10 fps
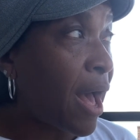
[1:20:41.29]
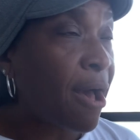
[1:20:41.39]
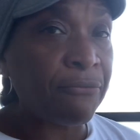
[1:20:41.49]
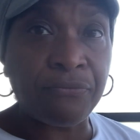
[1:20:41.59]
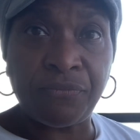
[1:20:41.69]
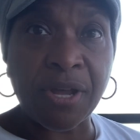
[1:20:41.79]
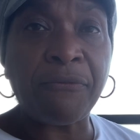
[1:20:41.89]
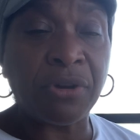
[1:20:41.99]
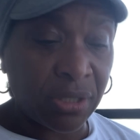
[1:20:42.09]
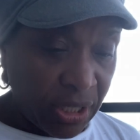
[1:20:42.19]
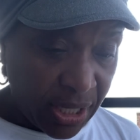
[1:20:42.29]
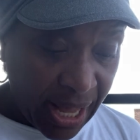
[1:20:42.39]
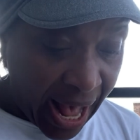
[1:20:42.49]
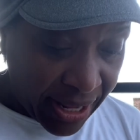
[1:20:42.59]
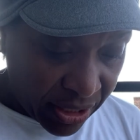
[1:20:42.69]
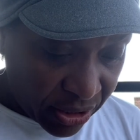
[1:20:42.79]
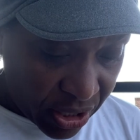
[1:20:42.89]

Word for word: I've definitely gotten,